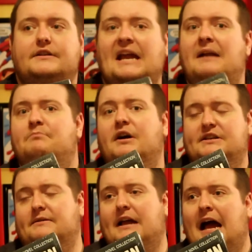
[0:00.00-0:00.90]
$10
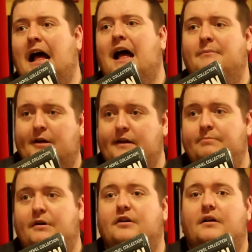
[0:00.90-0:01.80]
a comic
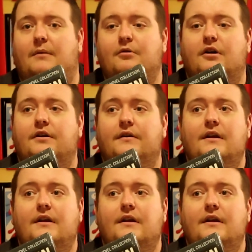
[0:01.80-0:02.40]
book,